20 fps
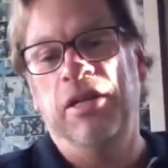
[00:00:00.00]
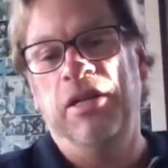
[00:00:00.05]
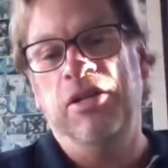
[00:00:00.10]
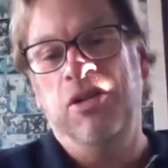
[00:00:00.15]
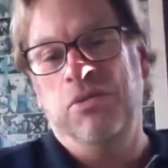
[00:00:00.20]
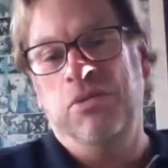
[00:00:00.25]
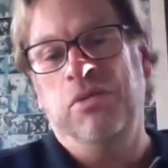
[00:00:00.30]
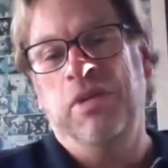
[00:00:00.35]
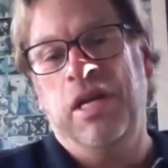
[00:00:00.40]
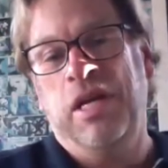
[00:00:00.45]
And
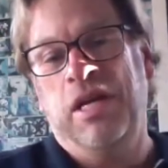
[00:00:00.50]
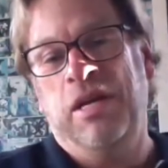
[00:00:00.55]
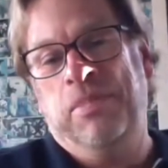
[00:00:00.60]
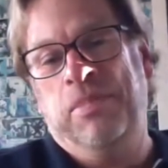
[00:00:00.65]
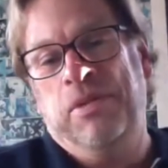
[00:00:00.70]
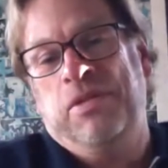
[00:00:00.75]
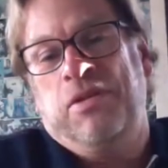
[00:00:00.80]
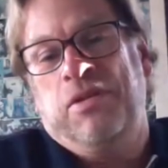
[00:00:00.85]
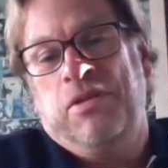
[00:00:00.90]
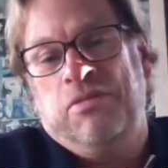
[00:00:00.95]
you know, in that
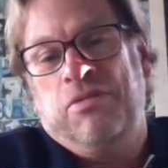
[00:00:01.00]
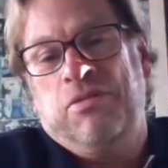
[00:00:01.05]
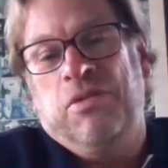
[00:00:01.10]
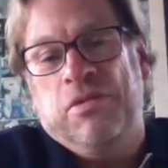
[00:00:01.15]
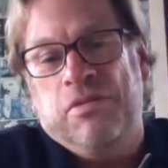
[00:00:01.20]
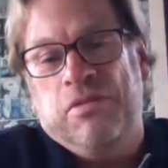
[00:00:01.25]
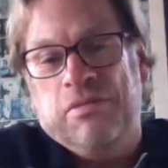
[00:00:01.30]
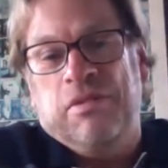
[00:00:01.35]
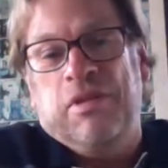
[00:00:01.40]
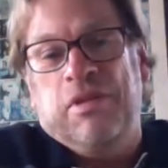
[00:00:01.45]
episode,
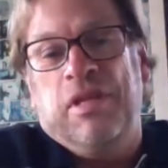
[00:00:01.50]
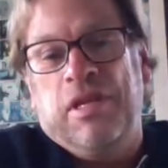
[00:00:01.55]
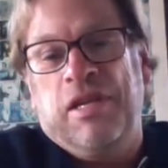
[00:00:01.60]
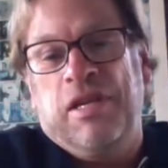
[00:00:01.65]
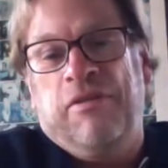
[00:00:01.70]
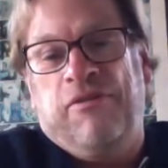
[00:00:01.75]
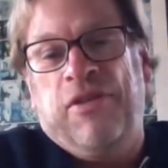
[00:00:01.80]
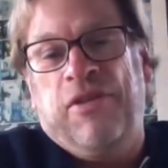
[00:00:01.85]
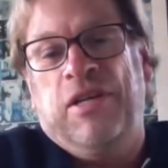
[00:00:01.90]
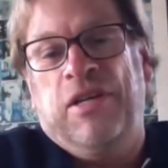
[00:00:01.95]
the
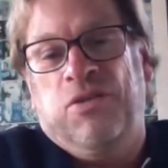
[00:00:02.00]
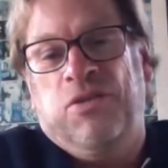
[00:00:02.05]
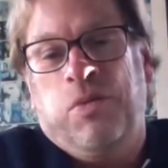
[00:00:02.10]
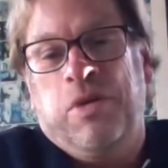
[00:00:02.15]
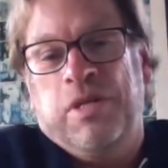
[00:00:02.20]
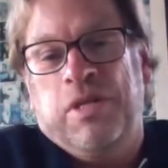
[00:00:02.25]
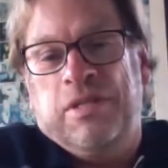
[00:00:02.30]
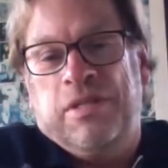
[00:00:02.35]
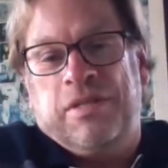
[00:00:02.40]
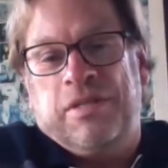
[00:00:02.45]
effect
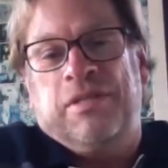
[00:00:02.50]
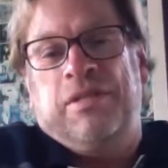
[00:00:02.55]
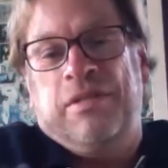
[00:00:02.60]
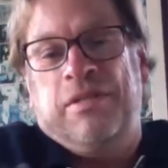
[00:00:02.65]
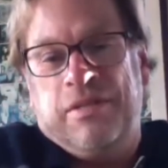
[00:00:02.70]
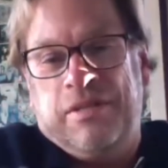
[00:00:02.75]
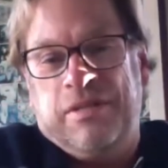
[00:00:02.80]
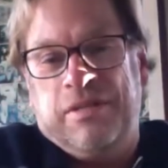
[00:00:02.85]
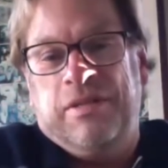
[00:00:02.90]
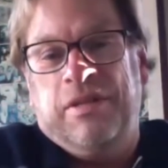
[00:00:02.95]

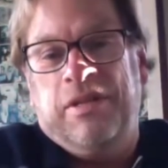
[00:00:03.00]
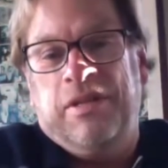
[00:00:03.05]
was